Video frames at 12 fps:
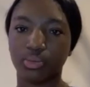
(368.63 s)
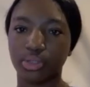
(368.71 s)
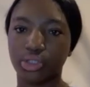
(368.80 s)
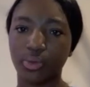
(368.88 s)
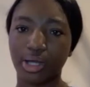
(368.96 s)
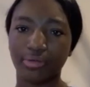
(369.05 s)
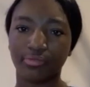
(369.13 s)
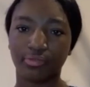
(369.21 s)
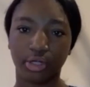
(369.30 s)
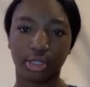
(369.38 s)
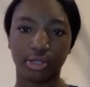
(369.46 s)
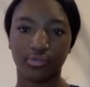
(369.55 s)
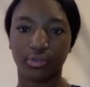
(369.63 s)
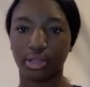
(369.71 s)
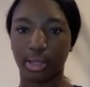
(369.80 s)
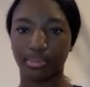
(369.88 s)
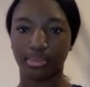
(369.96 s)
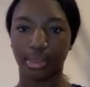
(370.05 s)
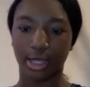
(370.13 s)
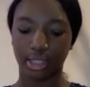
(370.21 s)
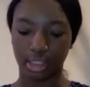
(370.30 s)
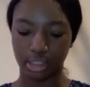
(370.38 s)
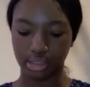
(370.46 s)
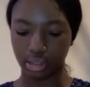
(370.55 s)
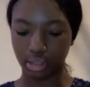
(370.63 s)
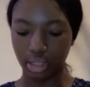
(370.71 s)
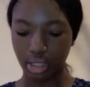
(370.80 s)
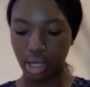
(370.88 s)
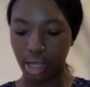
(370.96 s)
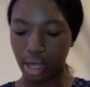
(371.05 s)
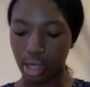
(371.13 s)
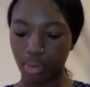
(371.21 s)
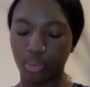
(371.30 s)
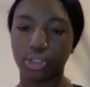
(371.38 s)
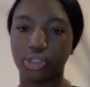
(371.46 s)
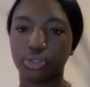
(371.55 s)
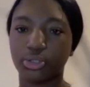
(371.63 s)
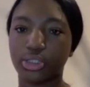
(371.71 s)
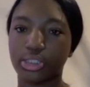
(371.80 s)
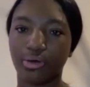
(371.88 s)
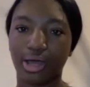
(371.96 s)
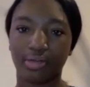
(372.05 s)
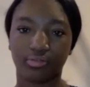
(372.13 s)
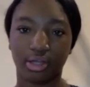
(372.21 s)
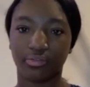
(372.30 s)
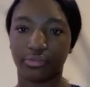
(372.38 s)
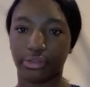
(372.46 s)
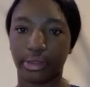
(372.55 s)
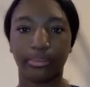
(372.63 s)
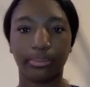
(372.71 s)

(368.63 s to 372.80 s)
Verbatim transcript: would you have forgiven them that easily? And would you still have loved them?